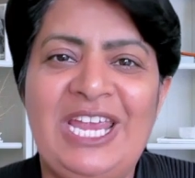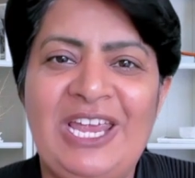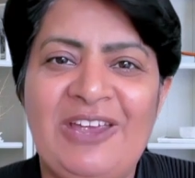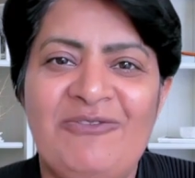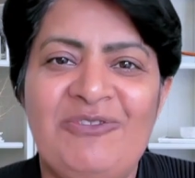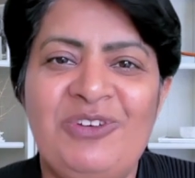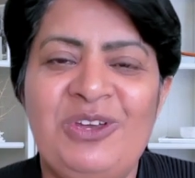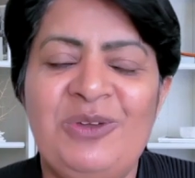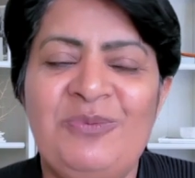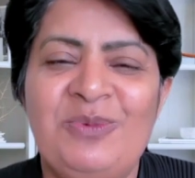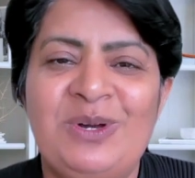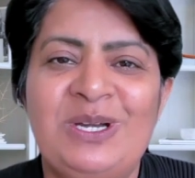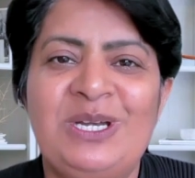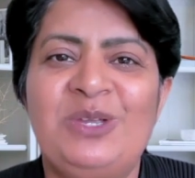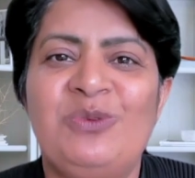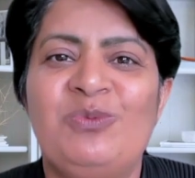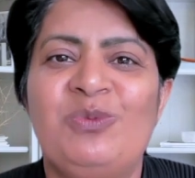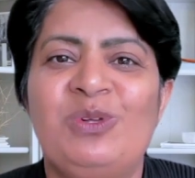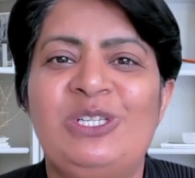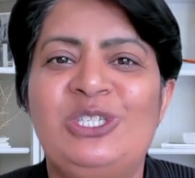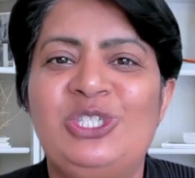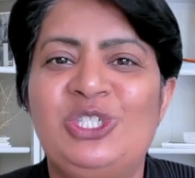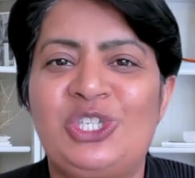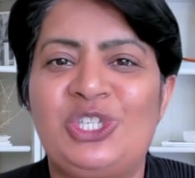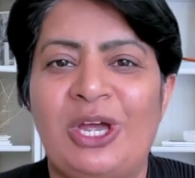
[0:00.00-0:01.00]
everybody
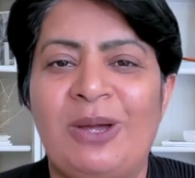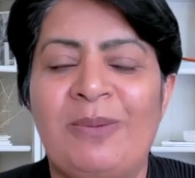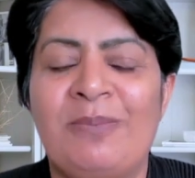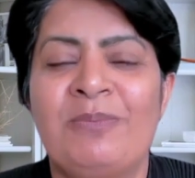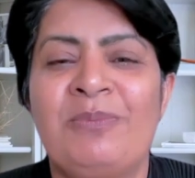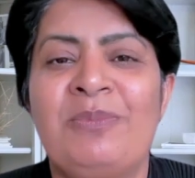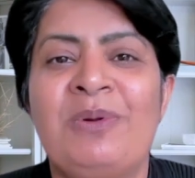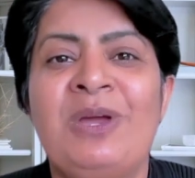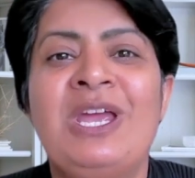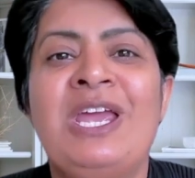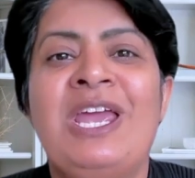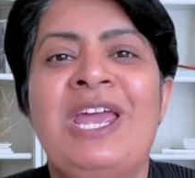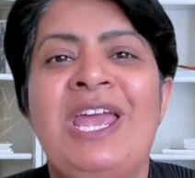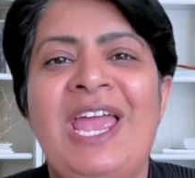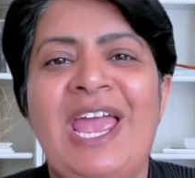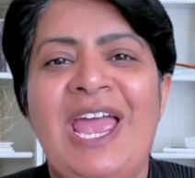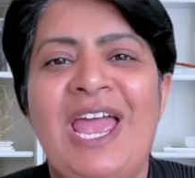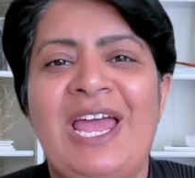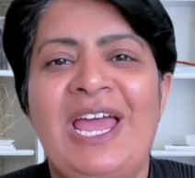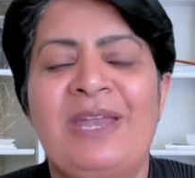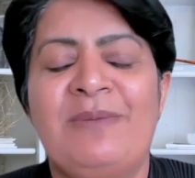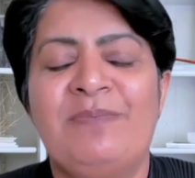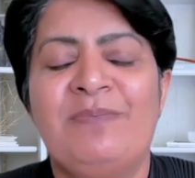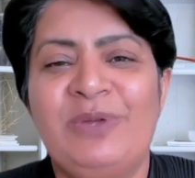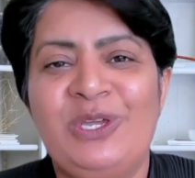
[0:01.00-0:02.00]
will jump
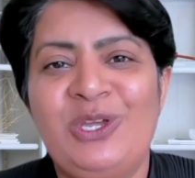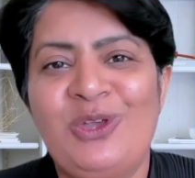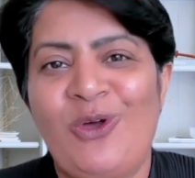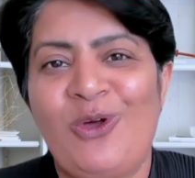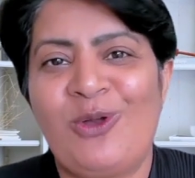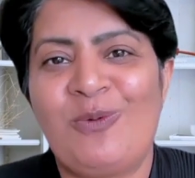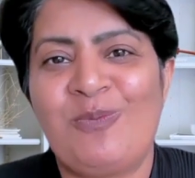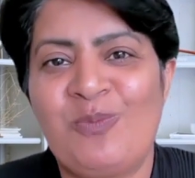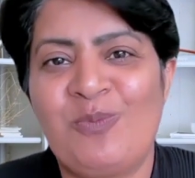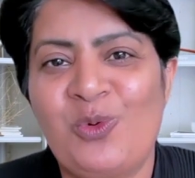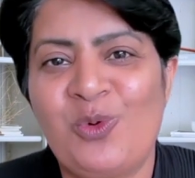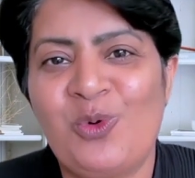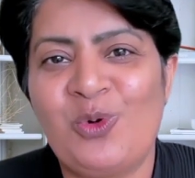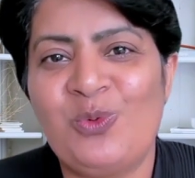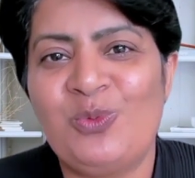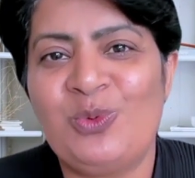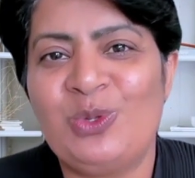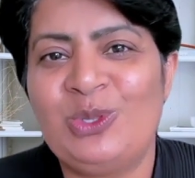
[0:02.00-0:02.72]
and be on board